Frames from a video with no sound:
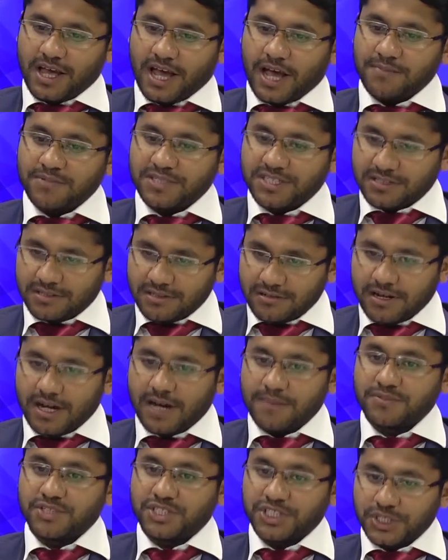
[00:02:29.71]
I'm
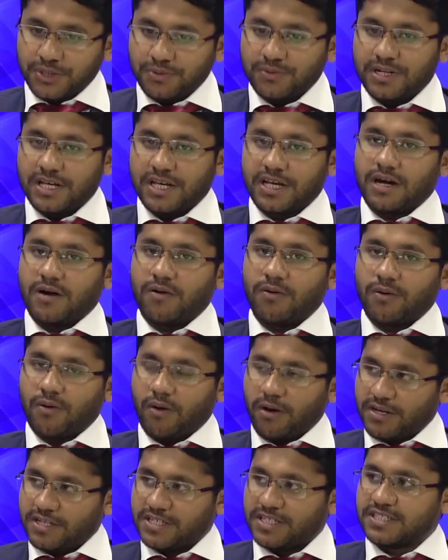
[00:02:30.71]
sure like our
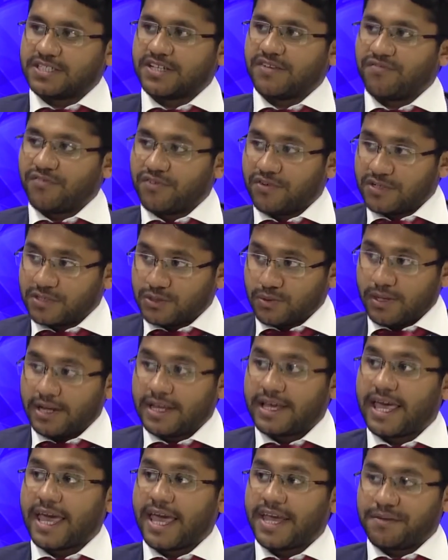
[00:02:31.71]
audience and viewers will
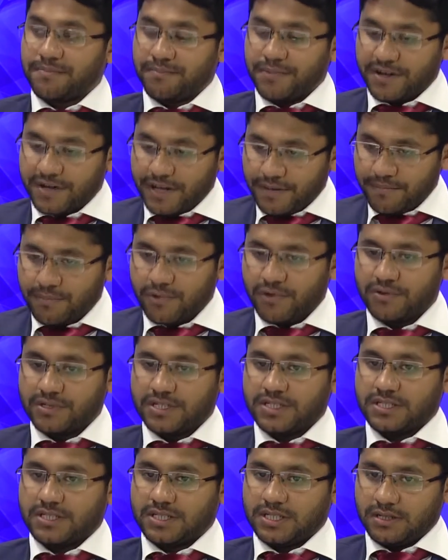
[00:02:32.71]
get very
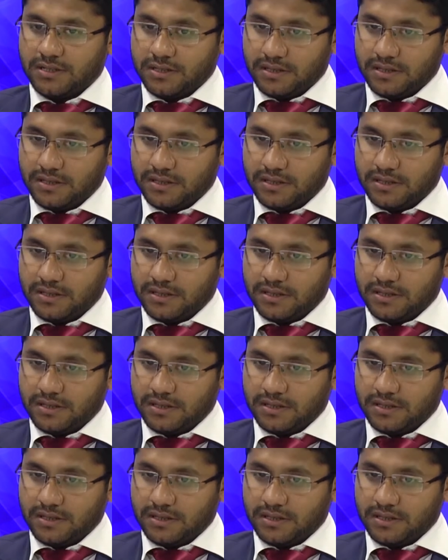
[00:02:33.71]
important